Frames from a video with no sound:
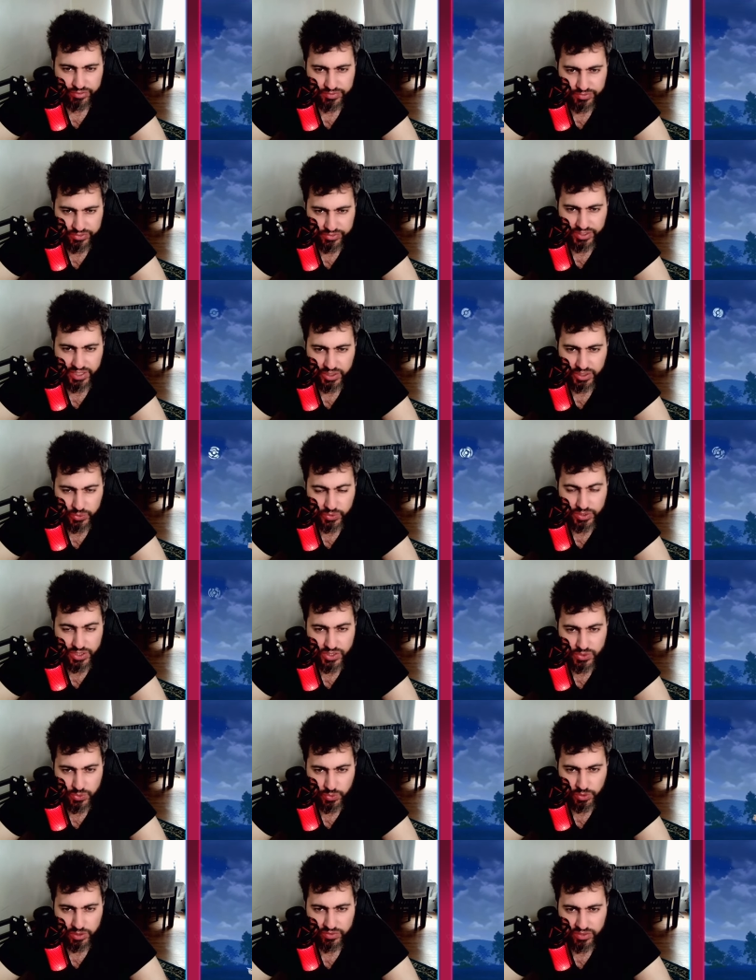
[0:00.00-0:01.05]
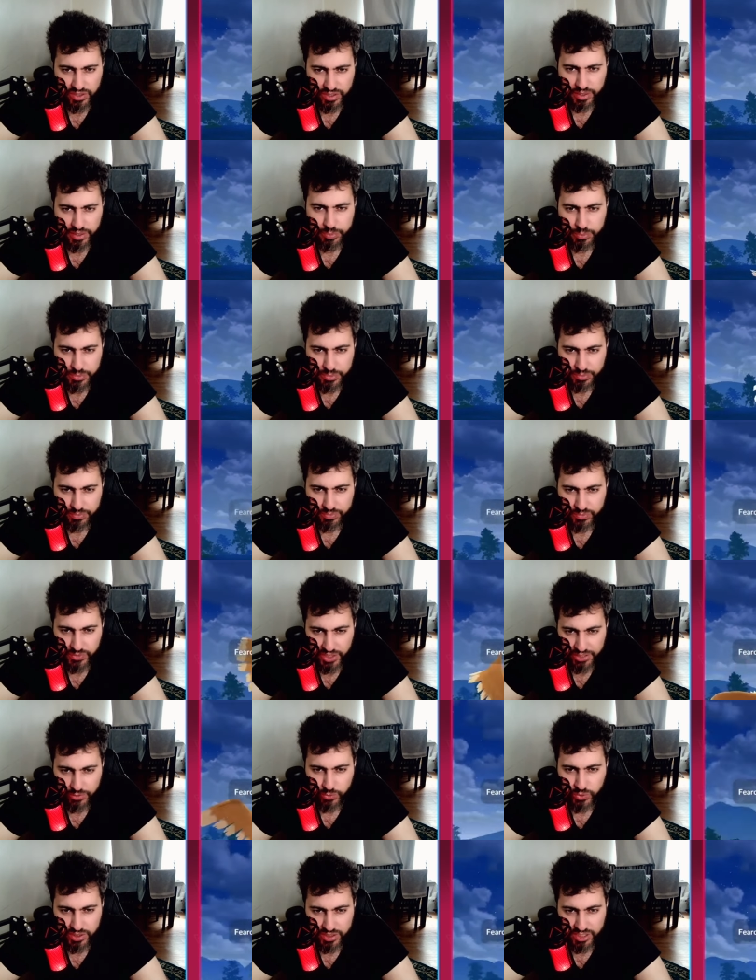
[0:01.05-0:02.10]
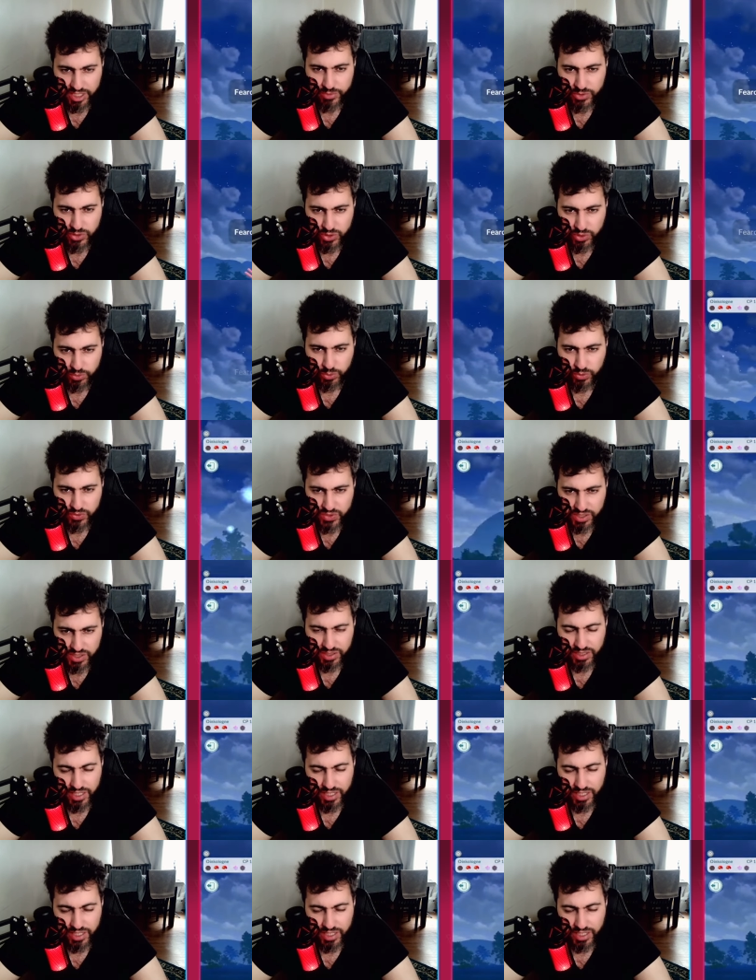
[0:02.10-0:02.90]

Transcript: Fearow is one of the, like when it comes to moveset.